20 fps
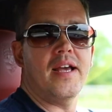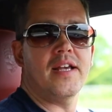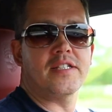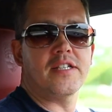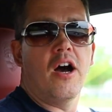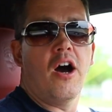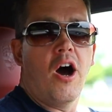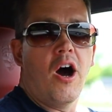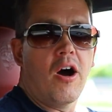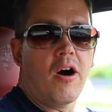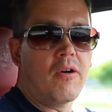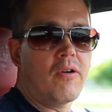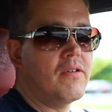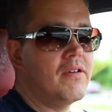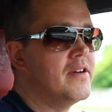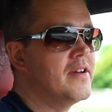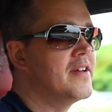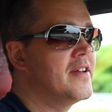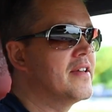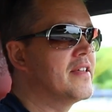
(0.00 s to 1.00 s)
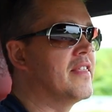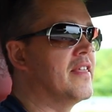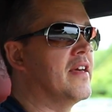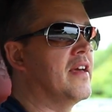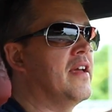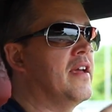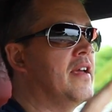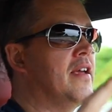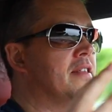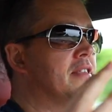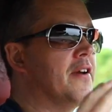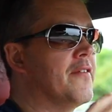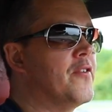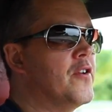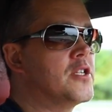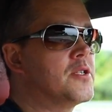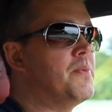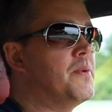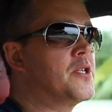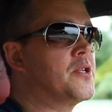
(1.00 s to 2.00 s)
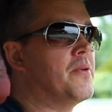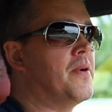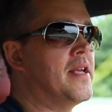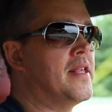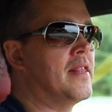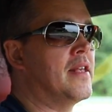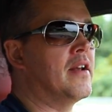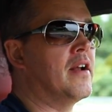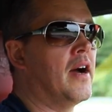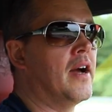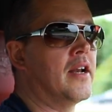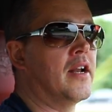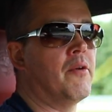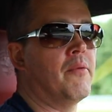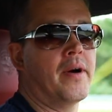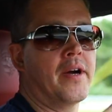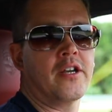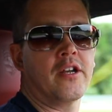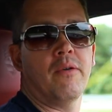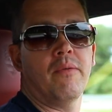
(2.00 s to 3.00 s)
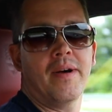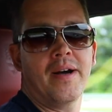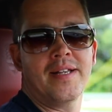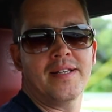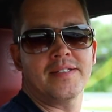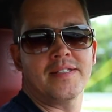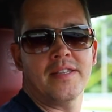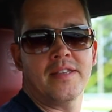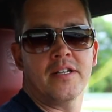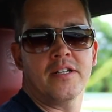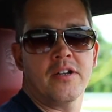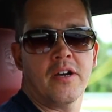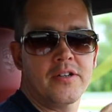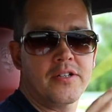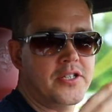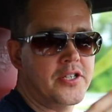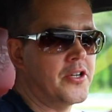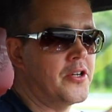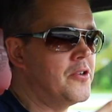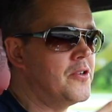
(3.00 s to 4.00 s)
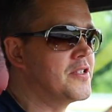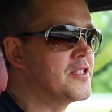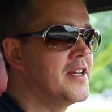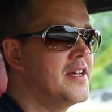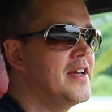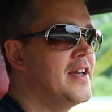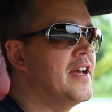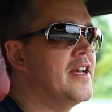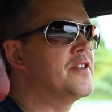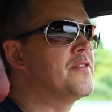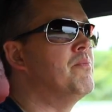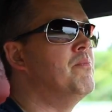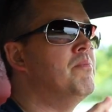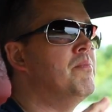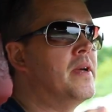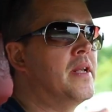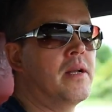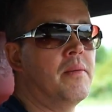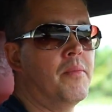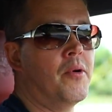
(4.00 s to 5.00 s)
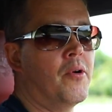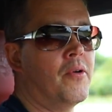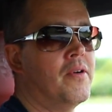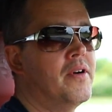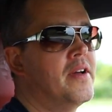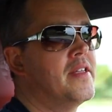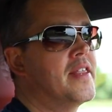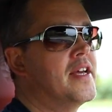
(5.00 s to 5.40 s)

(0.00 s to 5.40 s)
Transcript: As a whole, the difference between the 991.1s and the .2s is minimal.